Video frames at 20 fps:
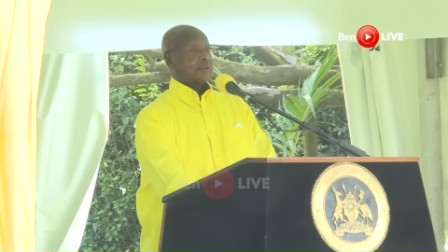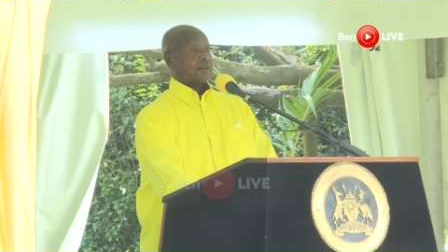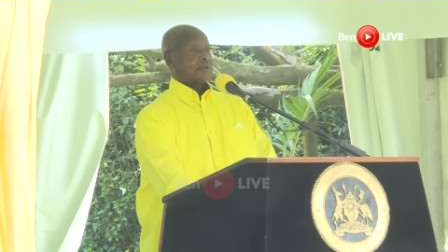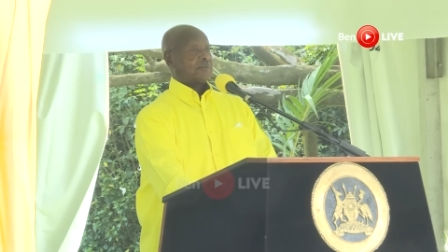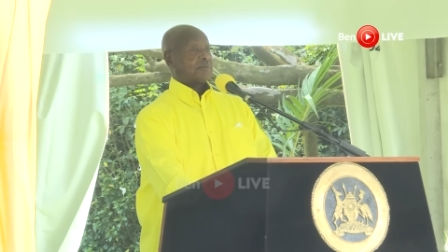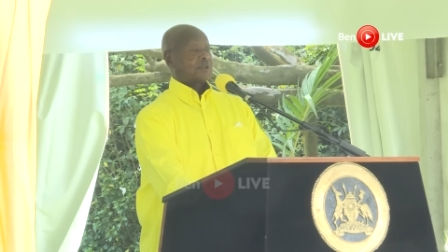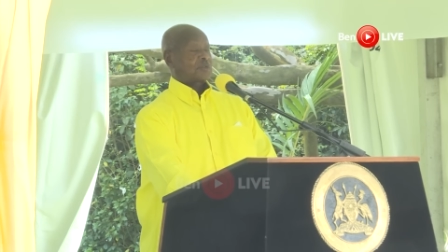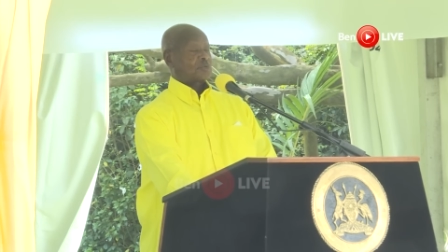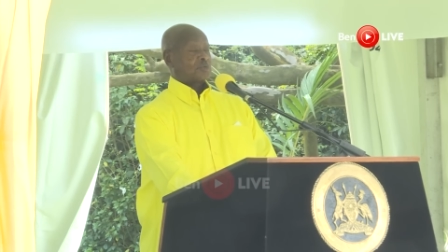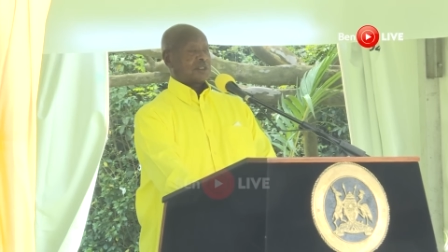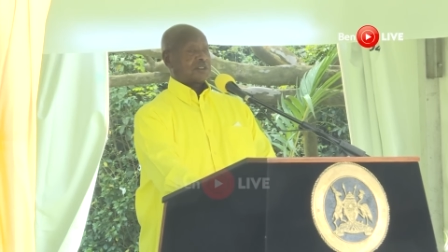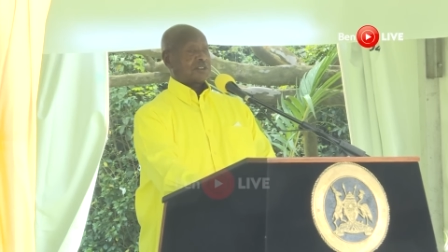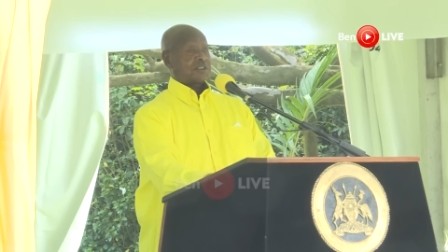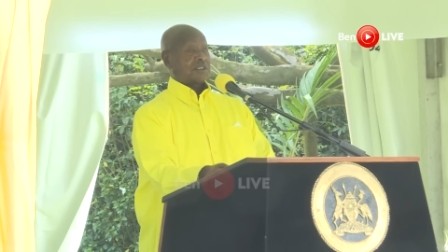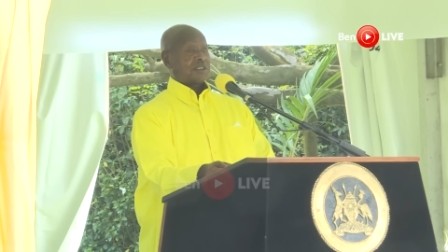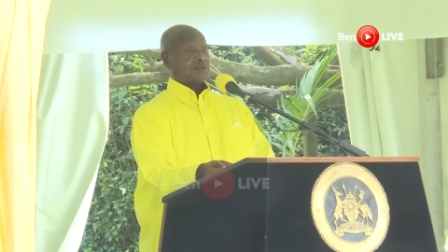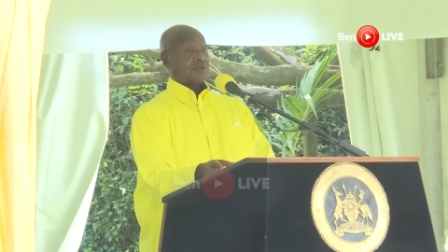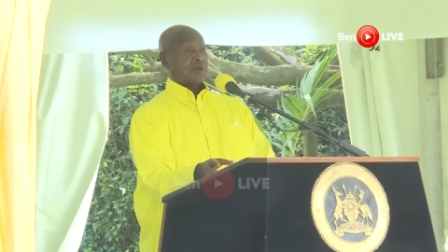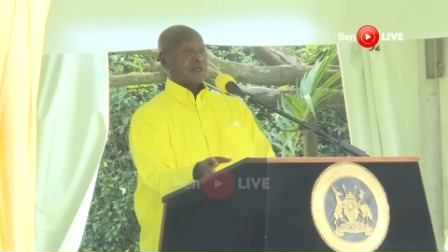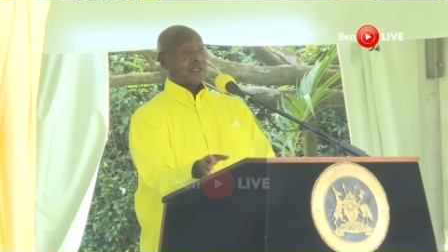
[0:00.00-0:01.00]
but once
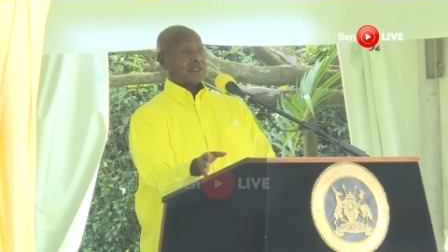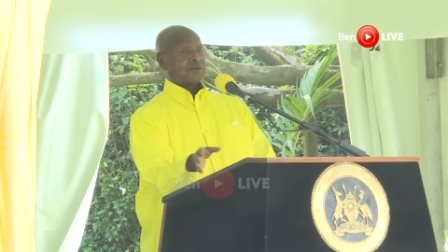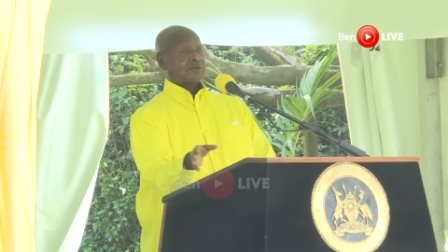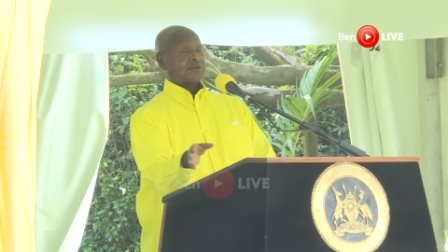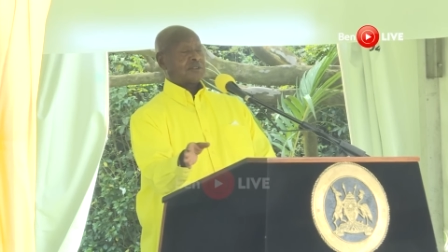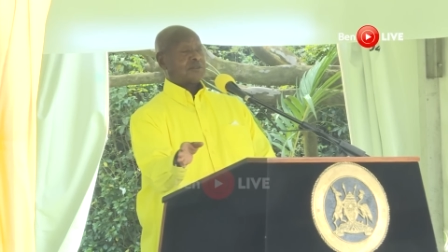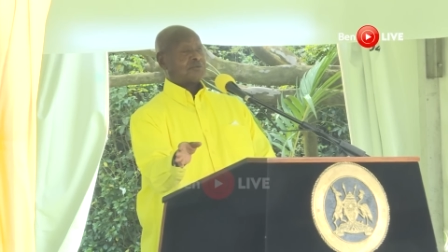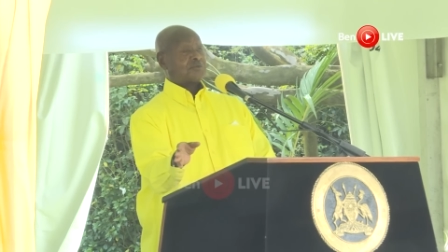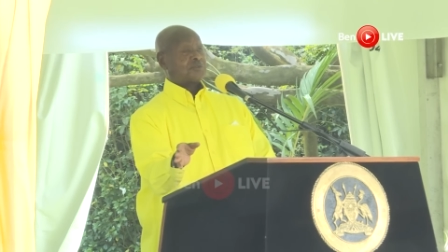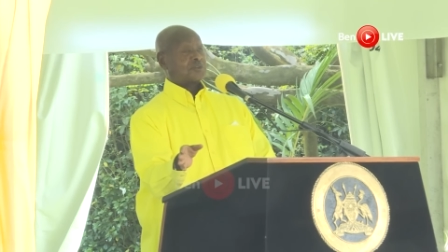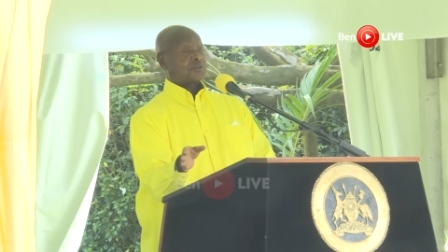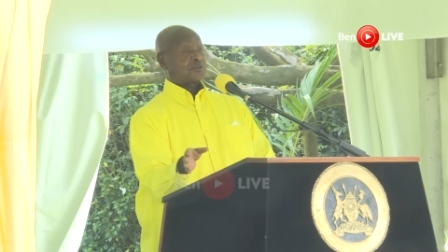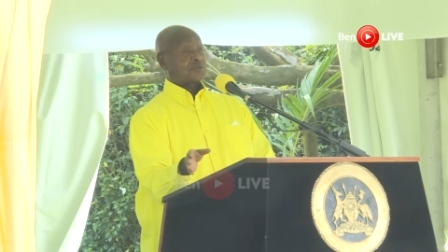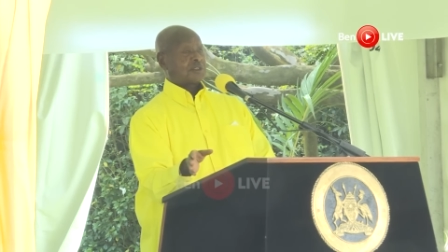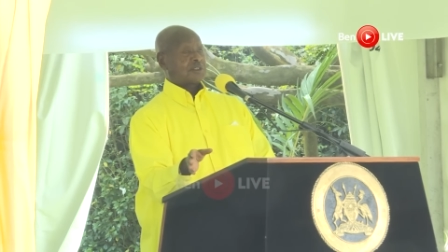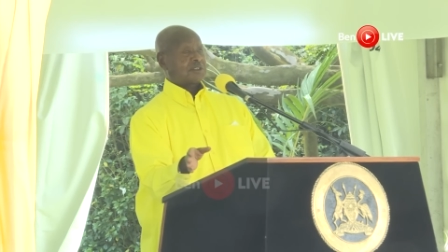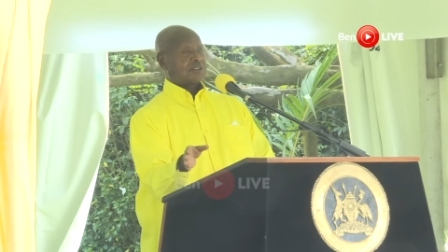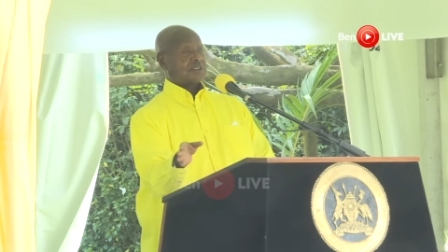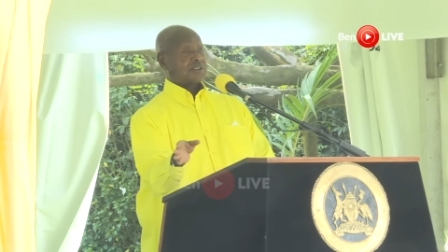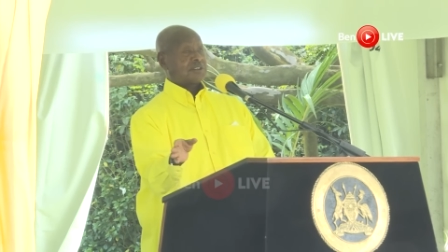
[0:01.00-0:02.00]
in a while
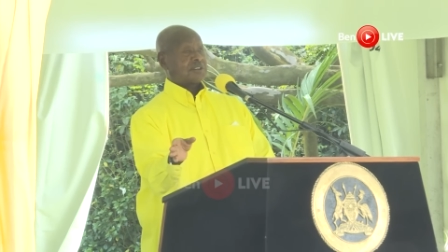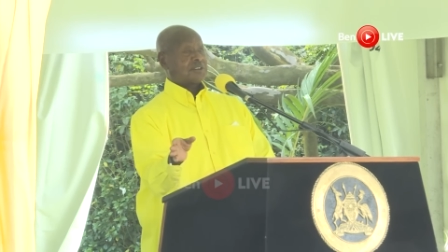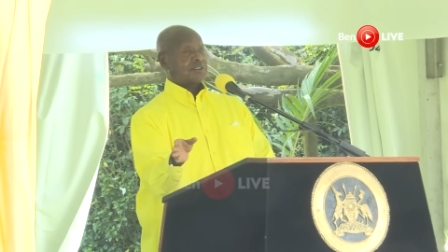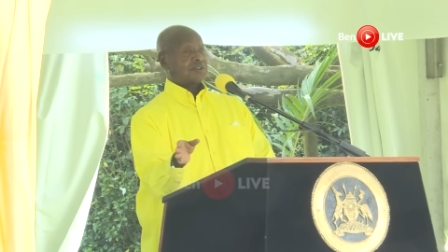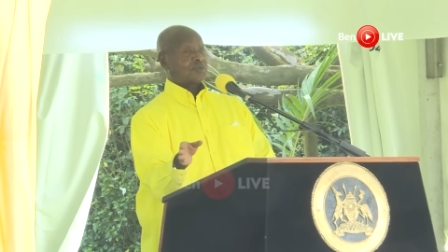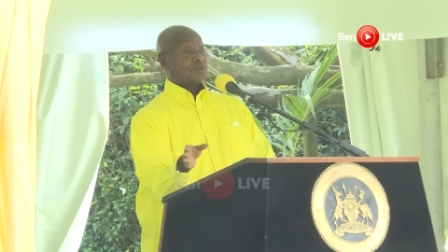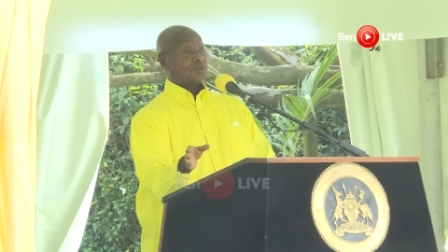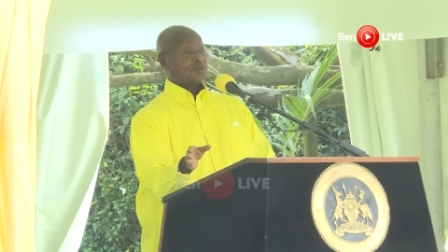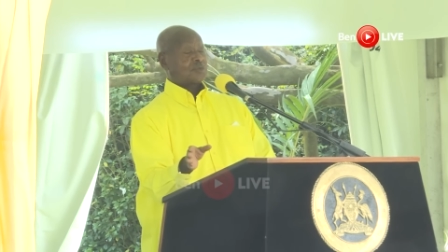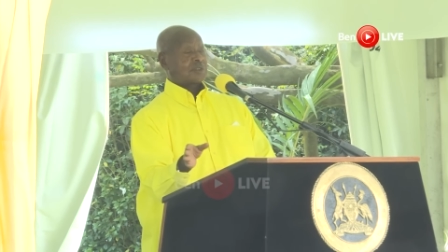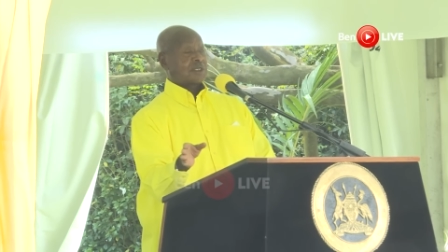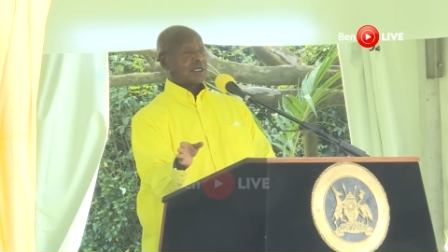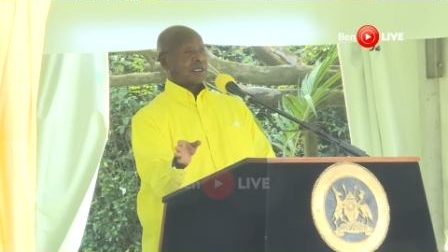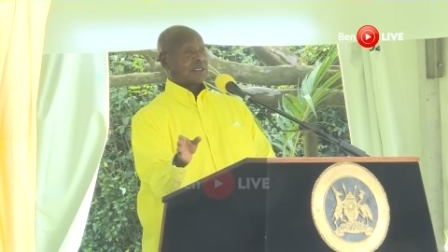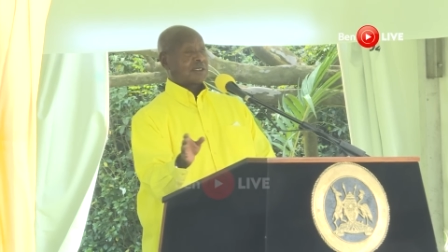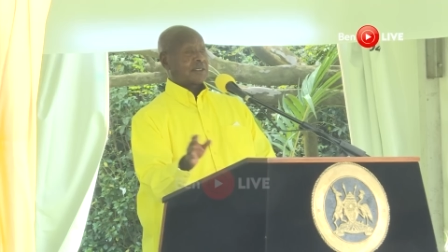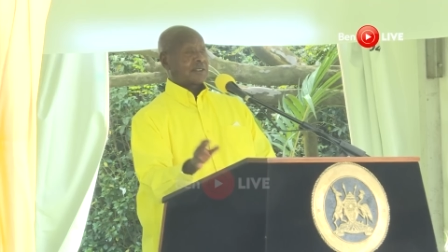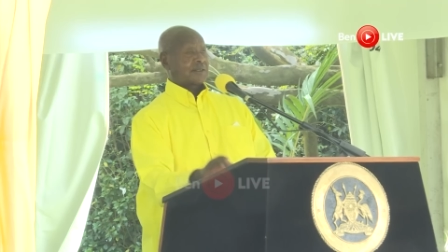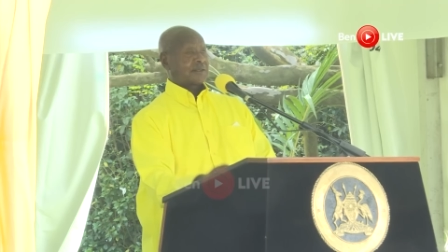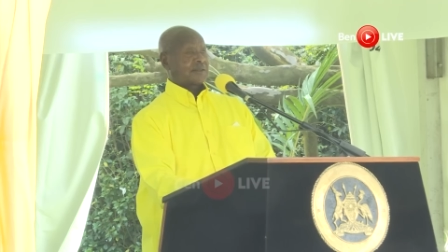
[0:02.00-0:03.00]
infiltrating into
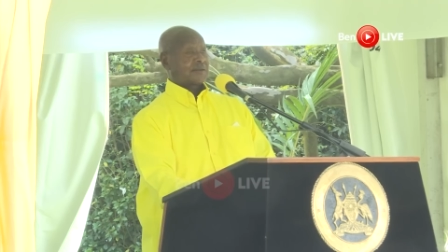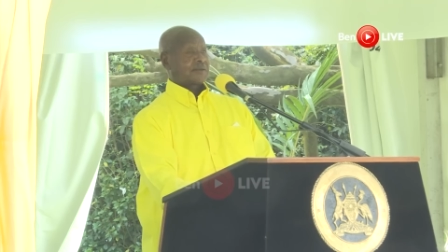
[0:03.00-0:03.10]
Uganda.